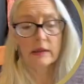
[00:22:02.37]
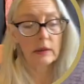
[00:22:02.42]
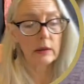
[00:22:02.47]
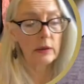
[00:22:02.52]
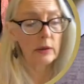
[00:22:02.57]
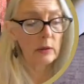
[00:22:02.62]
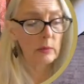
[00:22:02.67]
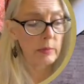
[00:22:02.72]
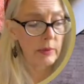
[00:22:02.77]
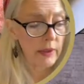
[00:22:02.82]
a
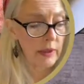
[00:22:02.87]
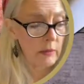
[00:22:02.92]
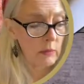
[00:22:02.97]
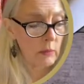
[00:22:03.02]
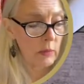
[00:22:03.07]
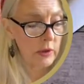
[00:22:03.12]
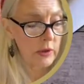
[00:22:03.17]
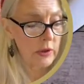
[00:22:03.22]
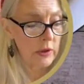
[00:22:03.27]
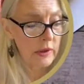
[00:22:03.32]
little bit,
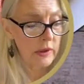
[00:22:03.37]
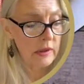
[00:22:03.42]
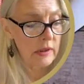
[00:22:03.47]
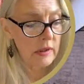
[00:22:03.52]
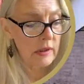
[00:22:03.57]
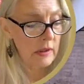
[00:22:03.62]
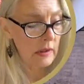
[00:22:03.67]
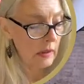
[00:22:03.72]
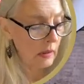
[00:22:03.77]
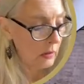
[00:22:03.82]
which
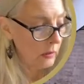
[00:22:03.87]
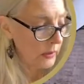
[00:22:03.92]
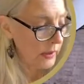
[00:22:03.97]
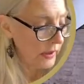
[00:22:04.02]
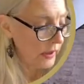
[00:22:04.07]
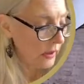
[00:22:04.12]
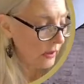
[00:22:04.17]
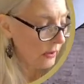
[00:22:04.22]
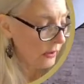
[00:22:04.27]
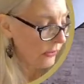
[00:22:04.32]
is
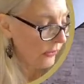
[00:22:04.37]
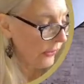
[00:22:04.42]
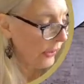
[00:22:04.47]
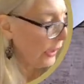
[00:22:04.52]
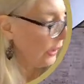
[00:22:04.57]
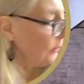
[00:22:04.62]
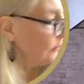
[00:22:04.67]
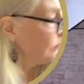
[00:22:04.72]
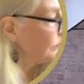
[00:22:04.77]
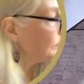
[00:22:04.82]
always a good thing.